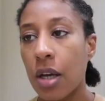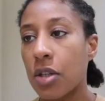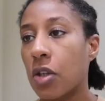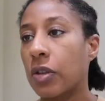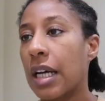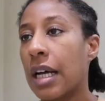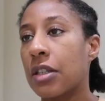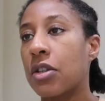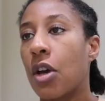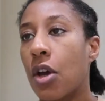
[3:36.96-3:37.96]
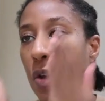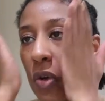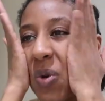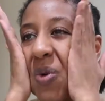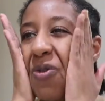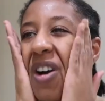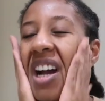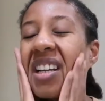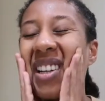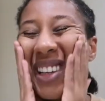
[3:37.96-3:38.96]
so that you
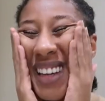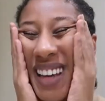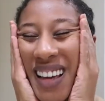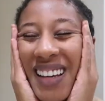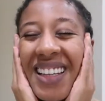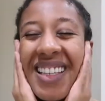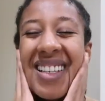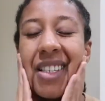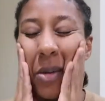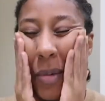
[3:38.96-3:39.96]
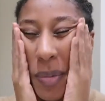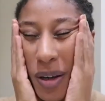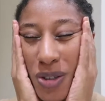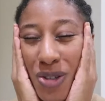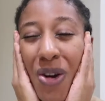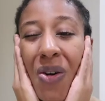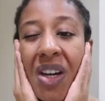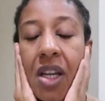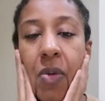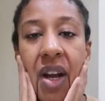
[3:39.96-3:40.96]
finally listen to me, because the
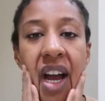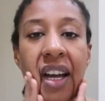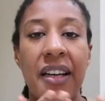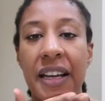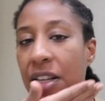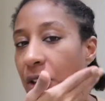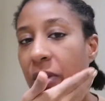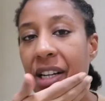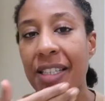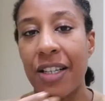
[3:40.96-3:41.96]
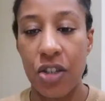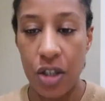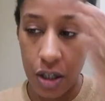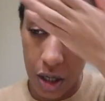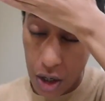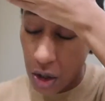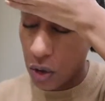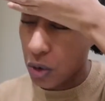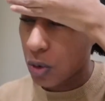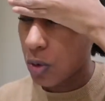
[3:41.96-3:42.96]
only way I can get your attention,
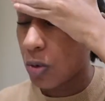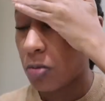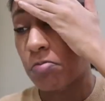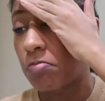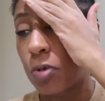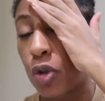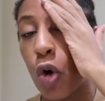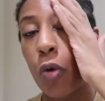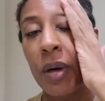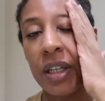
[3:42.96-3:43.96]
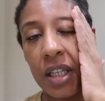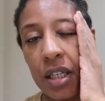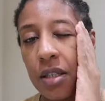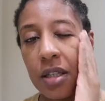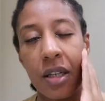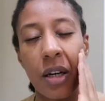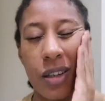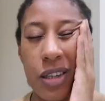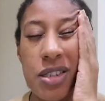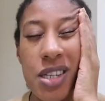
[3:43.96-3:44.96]
you nobodies in
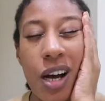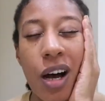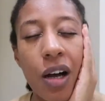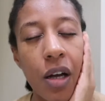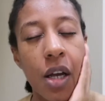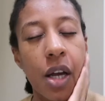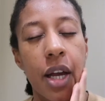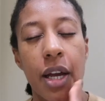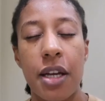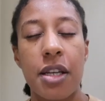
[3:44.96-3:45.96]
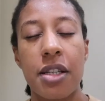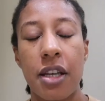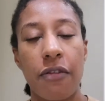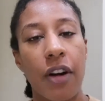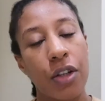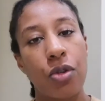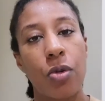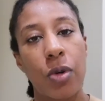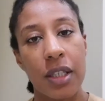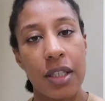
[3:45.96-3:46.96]
Arkansas, is if I
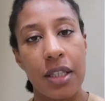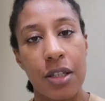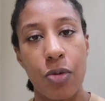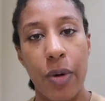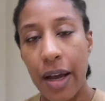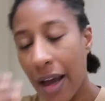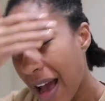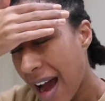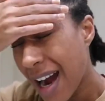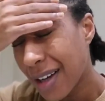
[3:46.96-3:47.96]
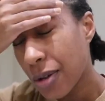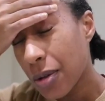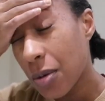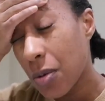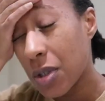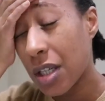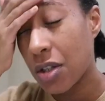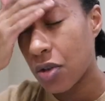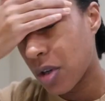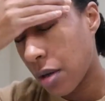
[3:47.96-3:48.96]
do it this way. I thought it was
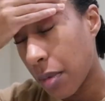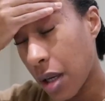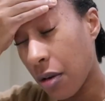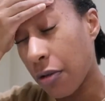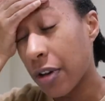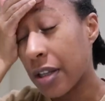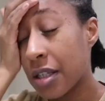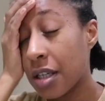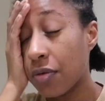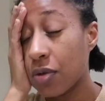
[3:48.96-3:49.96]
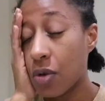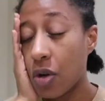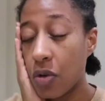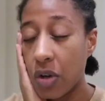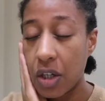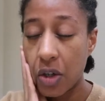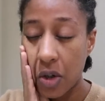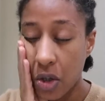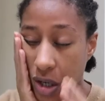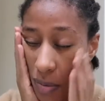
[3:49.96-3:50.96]
extremely offensive to her
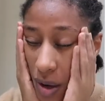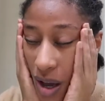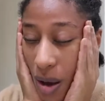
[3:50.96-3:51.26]
readership,